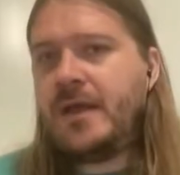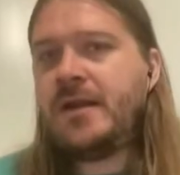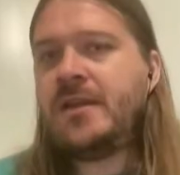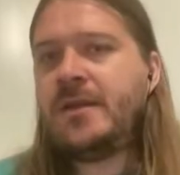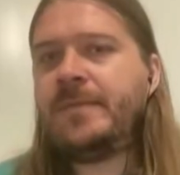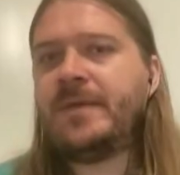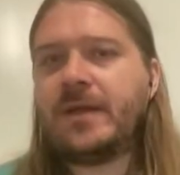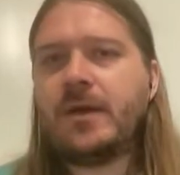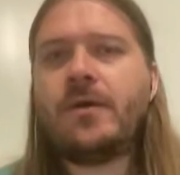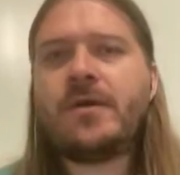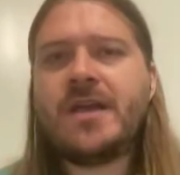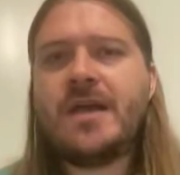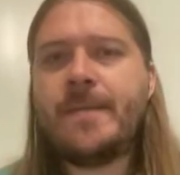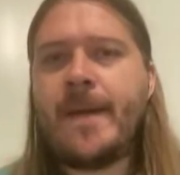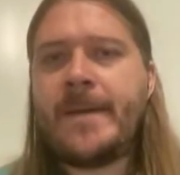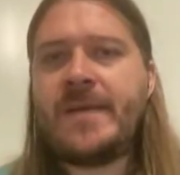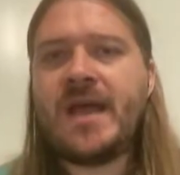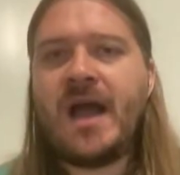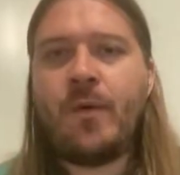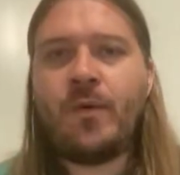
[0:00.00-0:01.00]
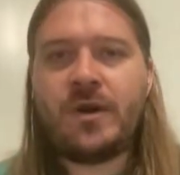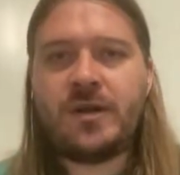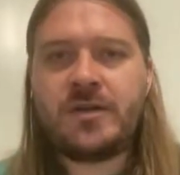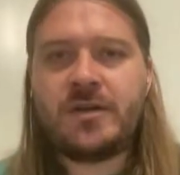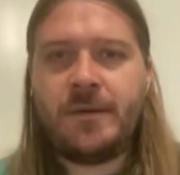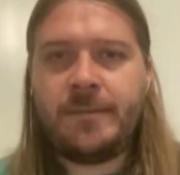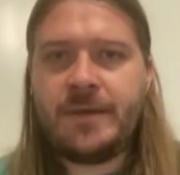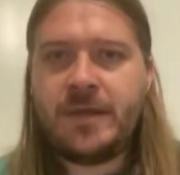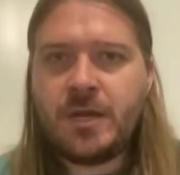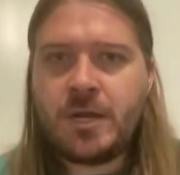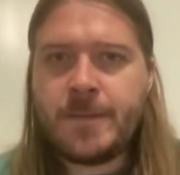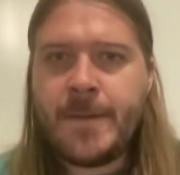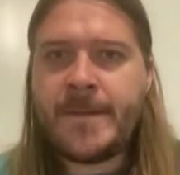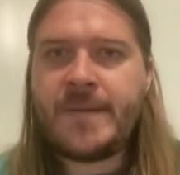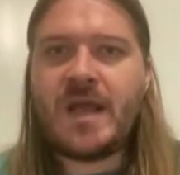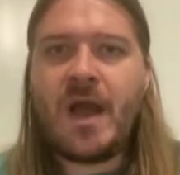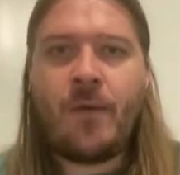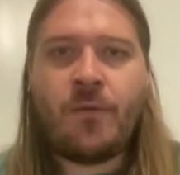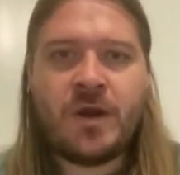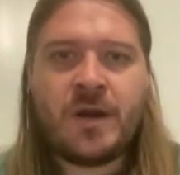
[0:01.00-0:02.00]
and he'd be like, okay, maybe I want to come here.
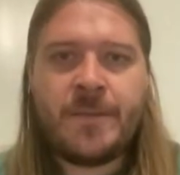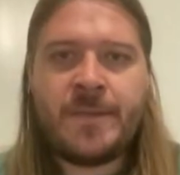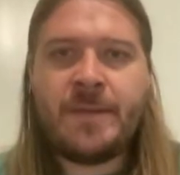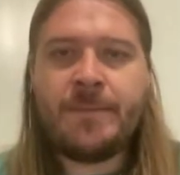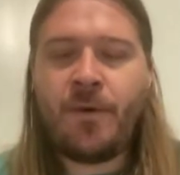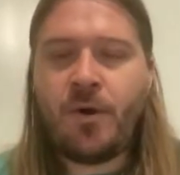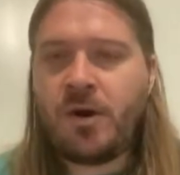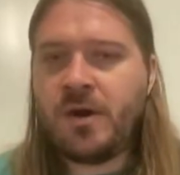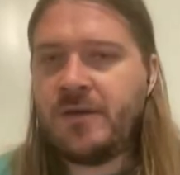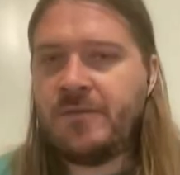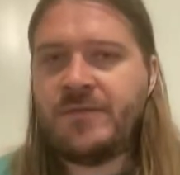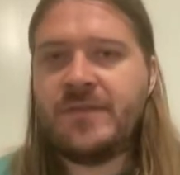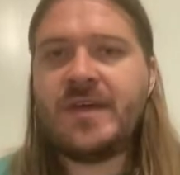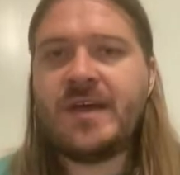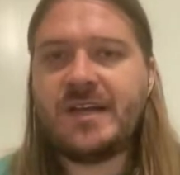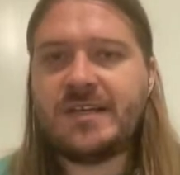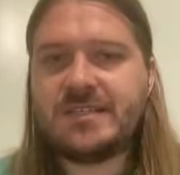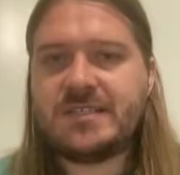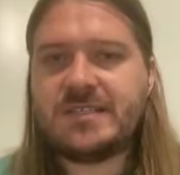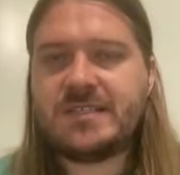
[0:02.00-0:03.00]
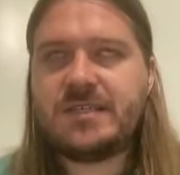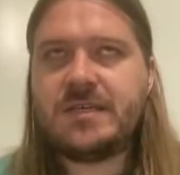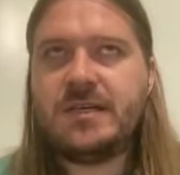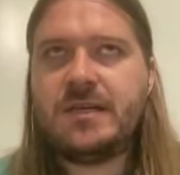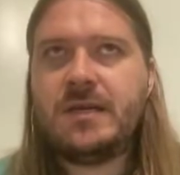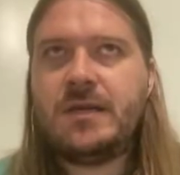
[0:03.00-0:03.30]
Maybe I want to be part of this.